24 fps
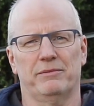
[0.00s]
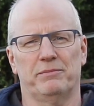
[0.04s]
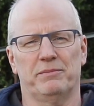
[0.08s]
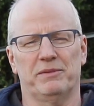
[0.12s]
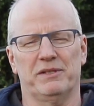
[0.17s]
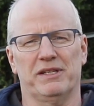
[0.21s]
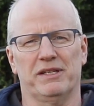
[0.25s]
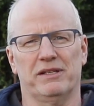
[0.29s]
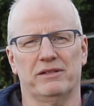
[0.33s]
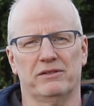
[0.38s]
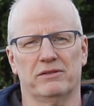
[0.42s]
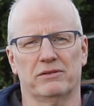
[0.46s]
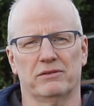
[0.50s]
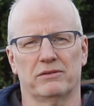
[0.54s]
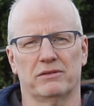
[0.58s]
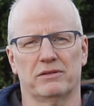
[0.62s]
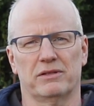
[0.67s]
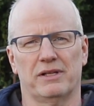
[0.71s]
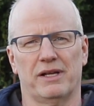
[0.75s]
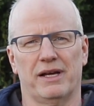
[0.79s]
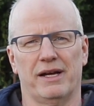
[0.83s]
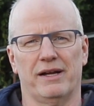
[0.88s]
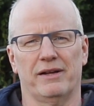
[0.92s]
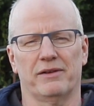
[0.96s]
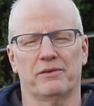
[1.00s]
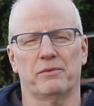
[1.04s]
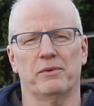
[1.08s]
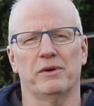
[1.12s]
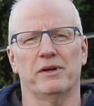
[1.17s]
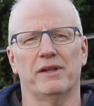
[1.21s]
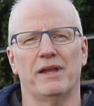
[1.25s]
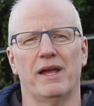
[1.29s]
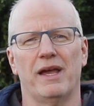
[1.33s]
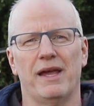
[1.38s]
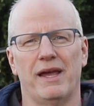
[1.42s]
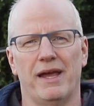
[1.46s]
potential clients,
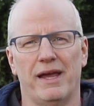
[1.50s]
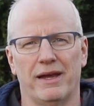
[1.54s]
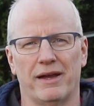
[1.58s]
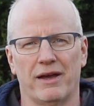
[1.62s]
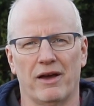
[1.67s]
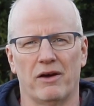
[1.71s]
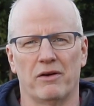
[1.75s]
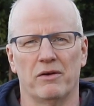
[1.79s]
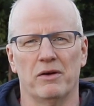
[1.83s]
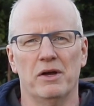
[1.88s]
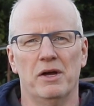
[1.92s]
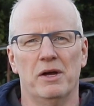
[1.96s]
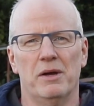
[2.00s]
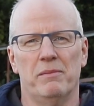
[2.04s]
where they hang out.